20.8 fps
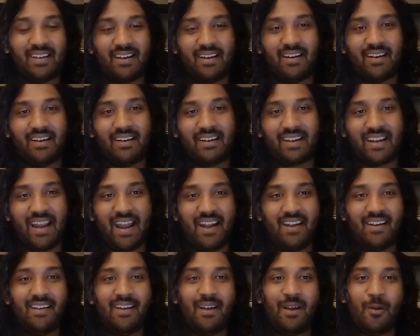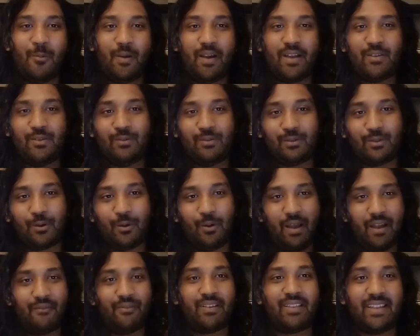can where you throw
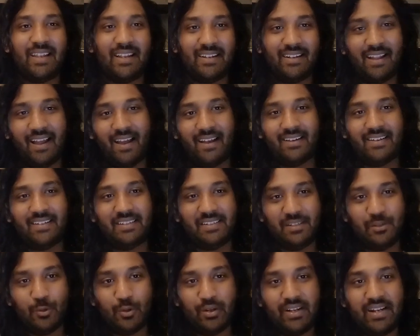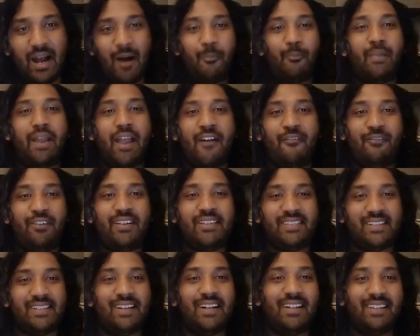everything there. You dump every
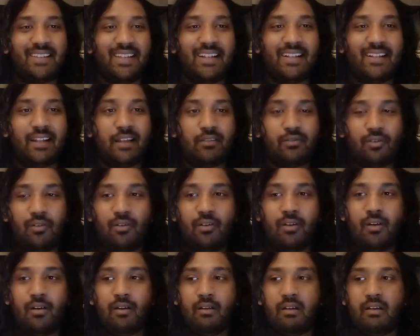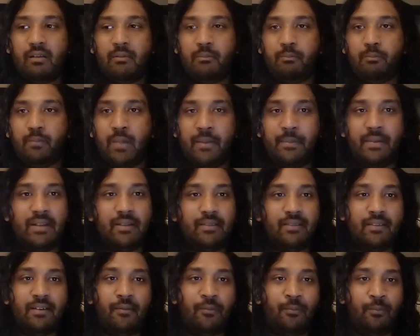single thing there. So maybe
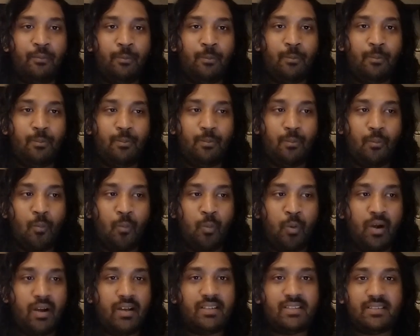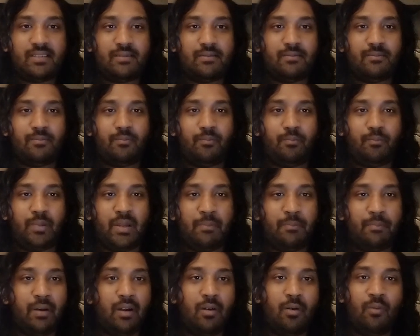the worst
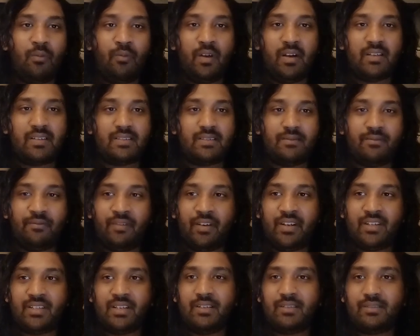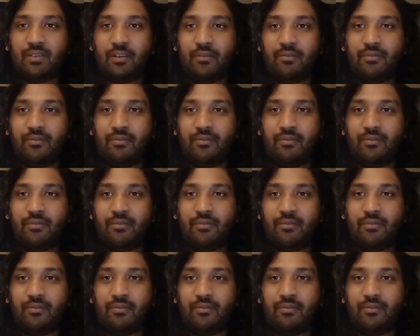people or worst versions of